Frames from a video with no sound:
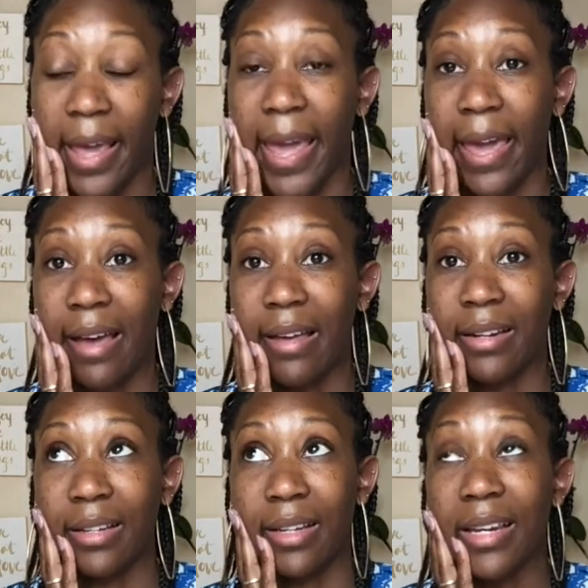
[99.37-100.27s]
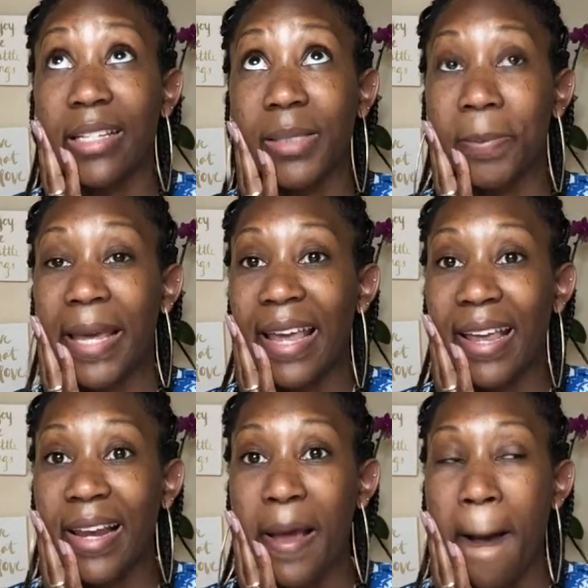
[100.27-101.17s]
And it has
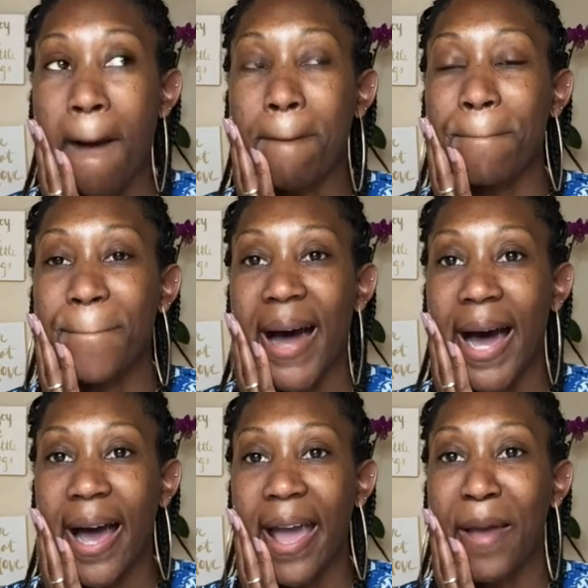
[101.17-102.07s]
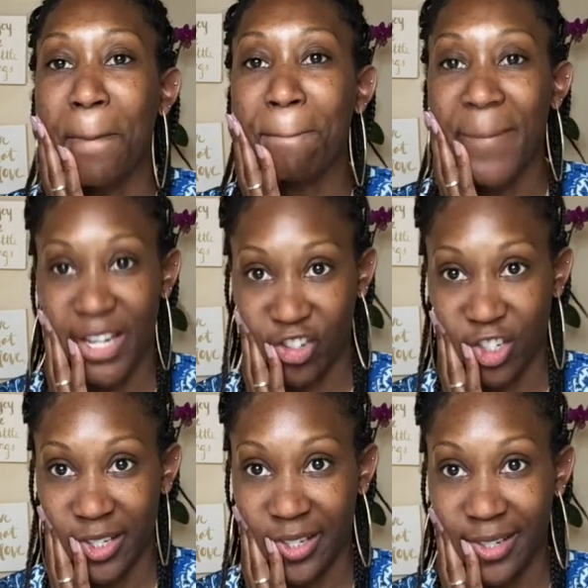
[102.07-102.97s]
been my
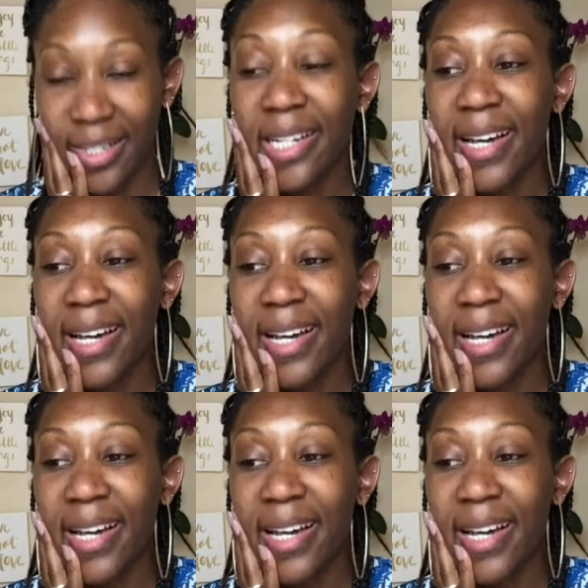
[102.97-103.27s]
mission